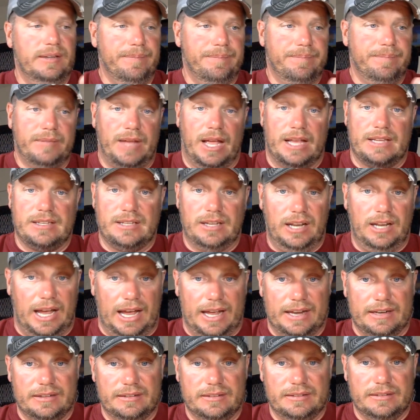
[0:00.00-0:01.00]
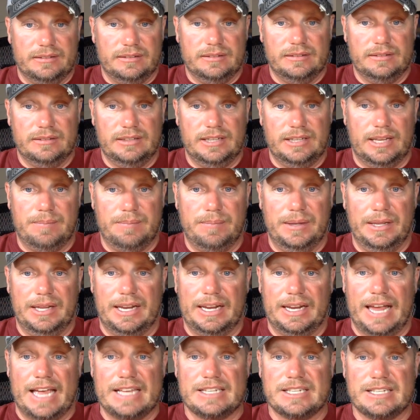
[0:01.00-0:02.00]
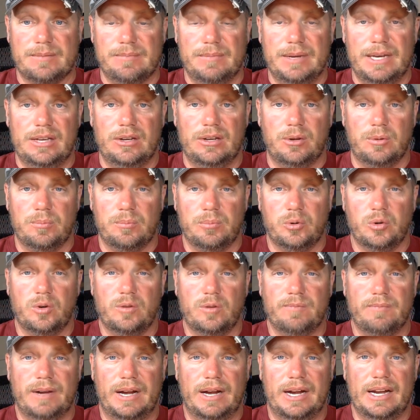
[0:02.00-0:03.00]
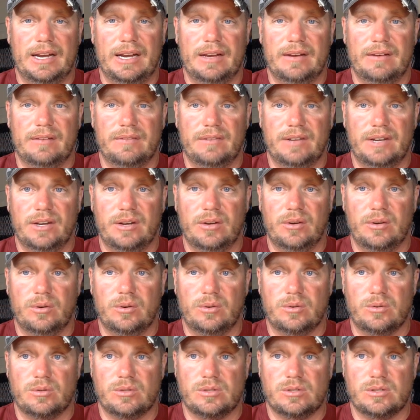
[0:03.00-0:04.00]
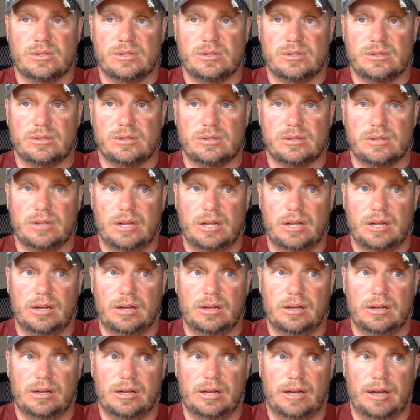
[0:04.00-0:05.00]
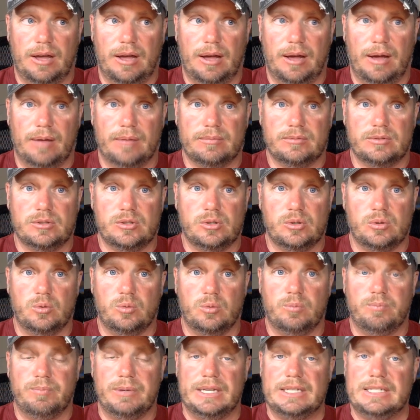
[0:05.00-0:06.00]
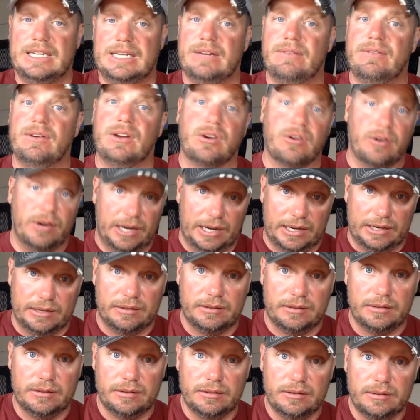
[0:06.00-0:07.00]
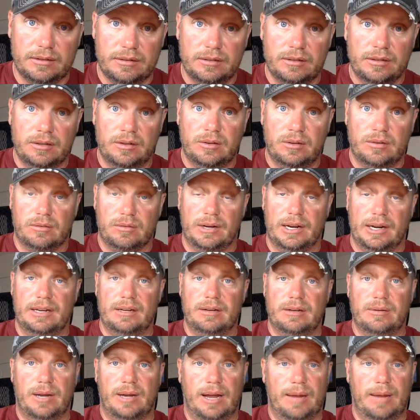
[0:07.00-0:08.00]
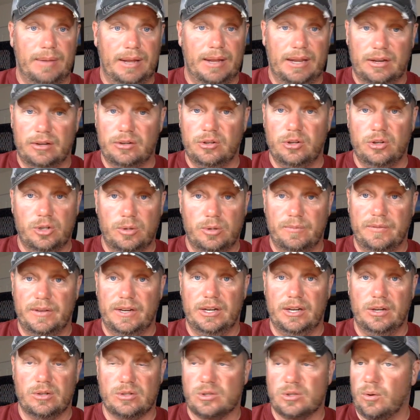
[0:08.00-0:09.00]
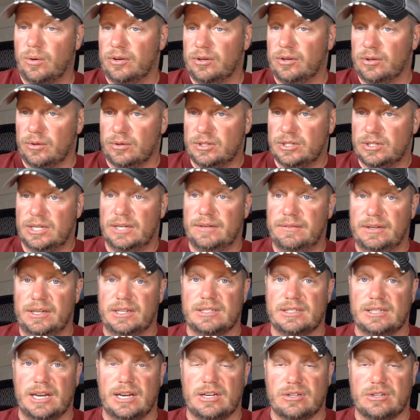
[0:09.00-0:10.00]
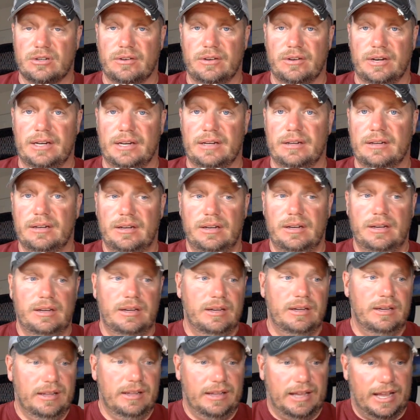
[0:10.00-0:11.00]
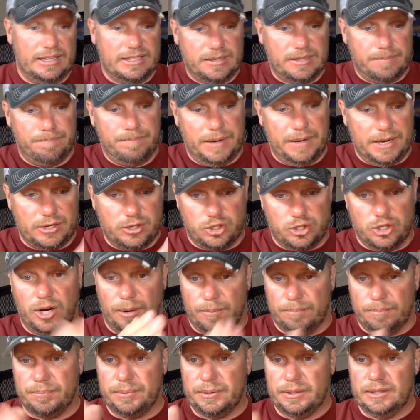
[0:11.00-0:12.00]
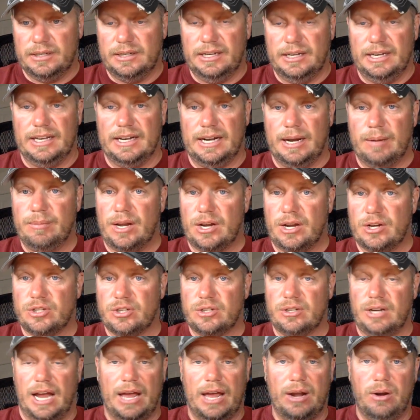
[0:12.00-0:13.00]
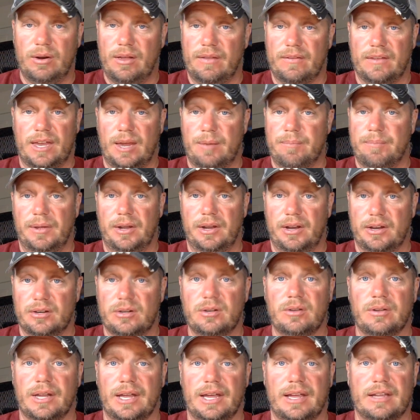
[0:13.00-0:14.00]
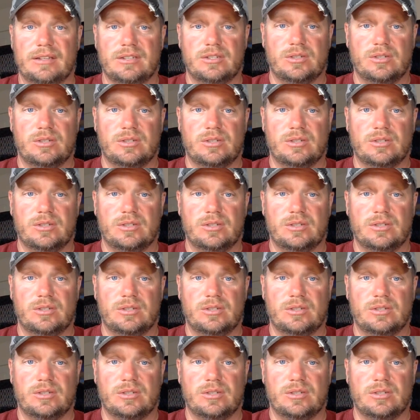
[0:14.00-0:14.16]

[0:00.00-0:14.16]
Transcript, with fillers: That's a lot. It'd be like asking me to improve my videos to be TV grade, right? My little YouTube video is going to a TV station grade. That's a big jump, and I don't have the capability to do that.